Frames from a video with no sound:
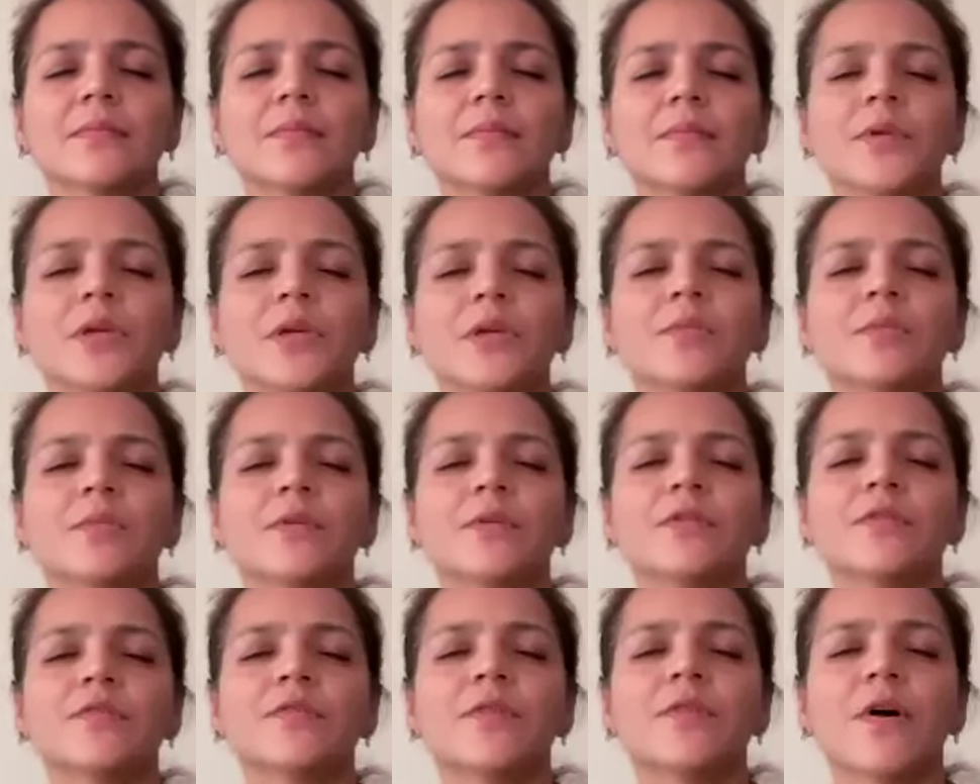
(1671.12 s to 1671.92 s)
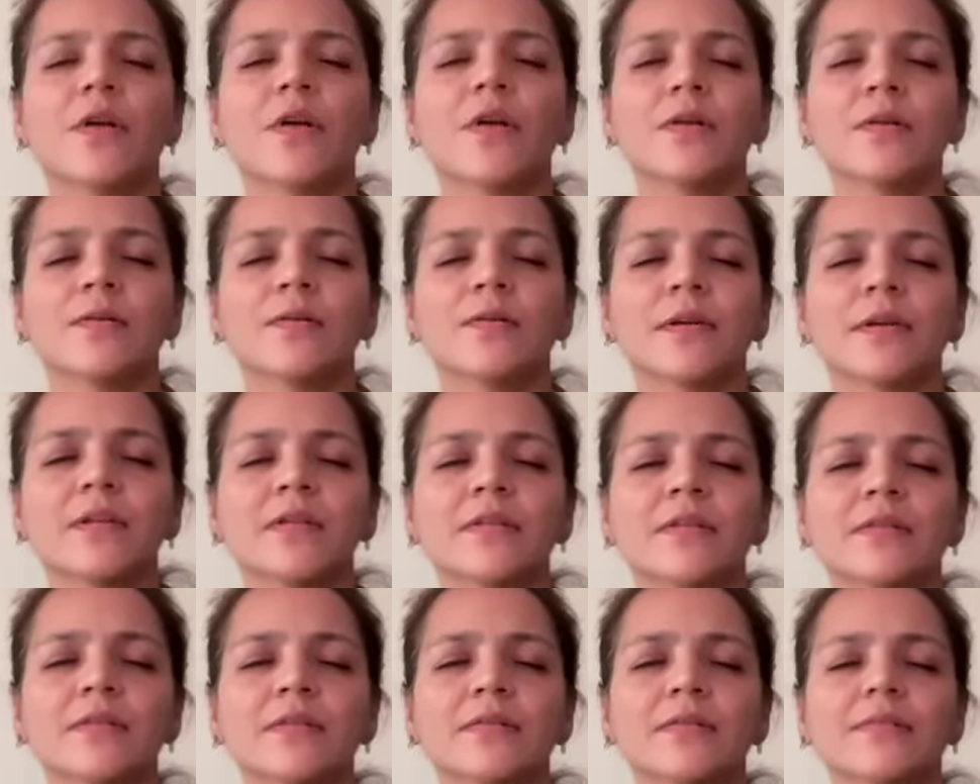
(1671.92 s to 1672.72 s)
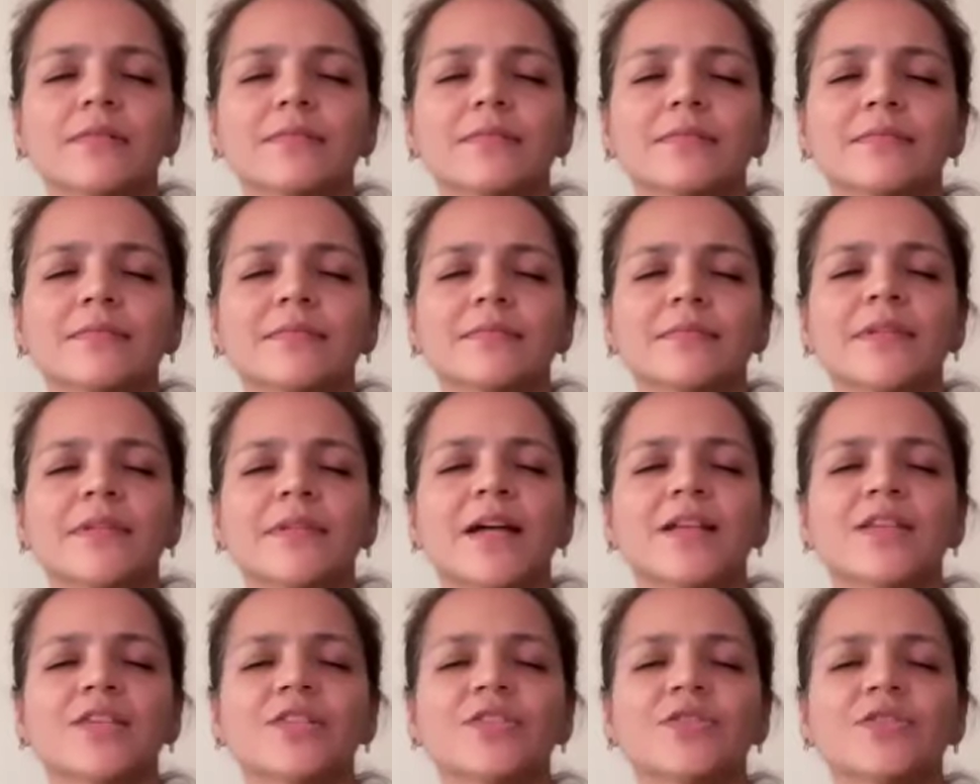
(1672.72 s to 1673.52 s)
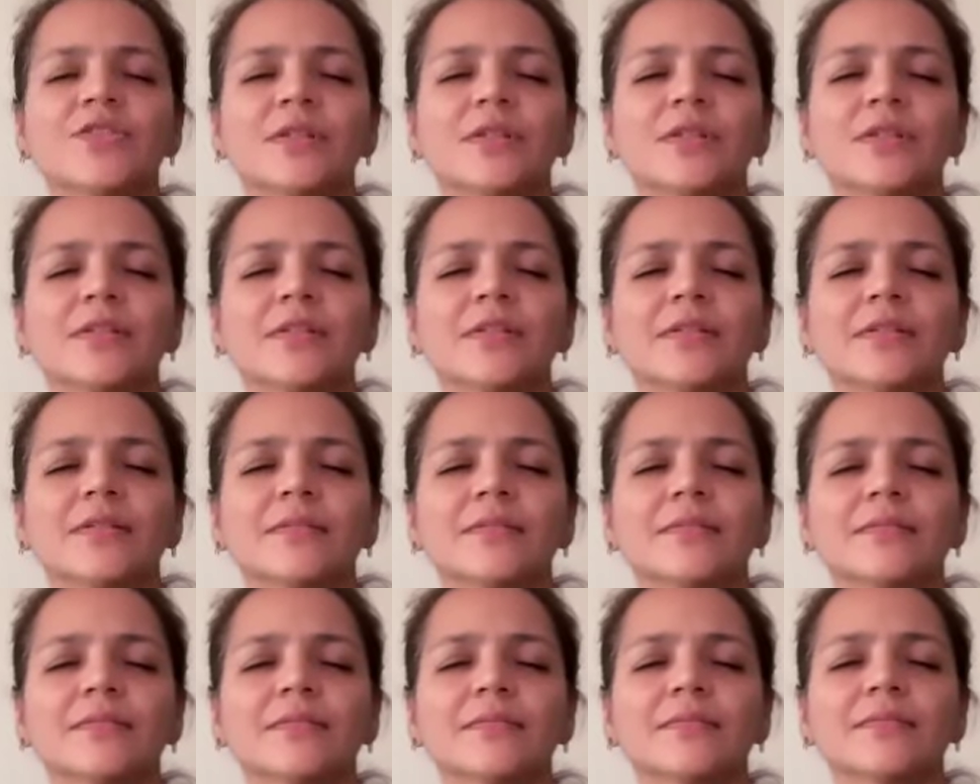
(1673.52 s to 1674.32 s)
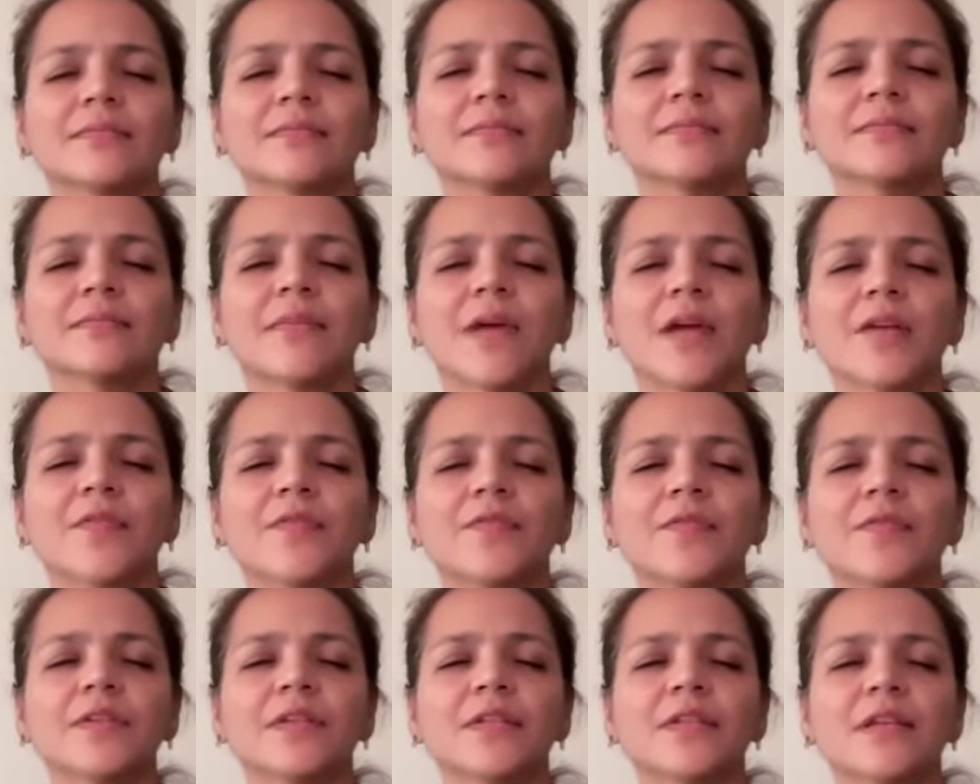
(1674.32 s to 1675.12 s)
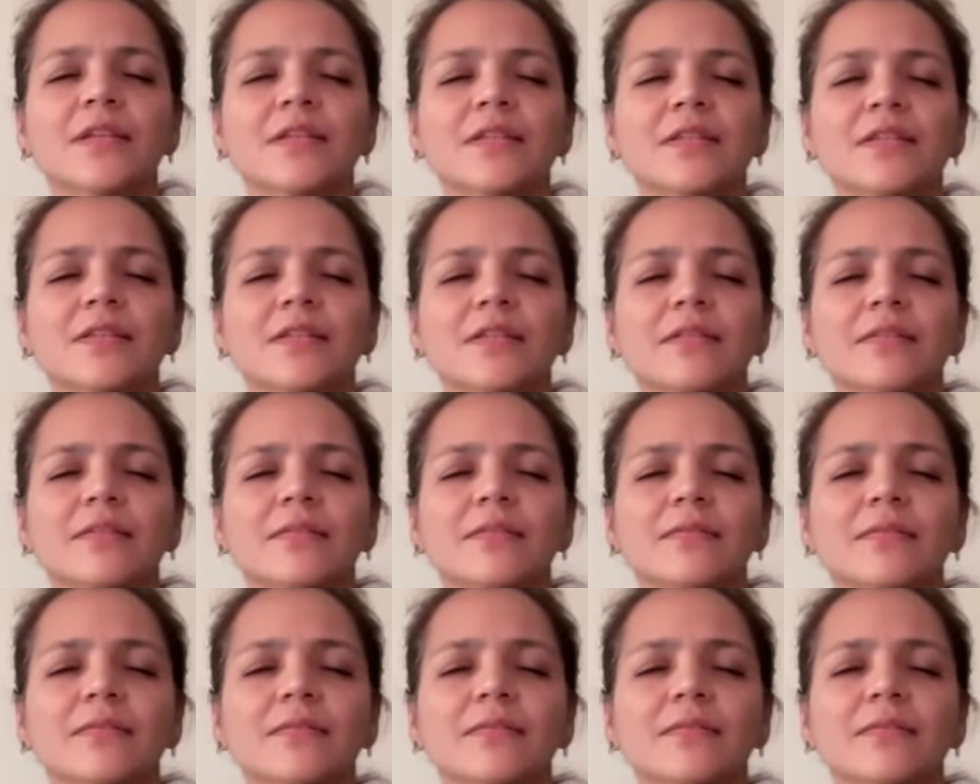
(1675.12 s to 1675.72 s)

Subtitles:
be able to follow it naturally, effortlessly,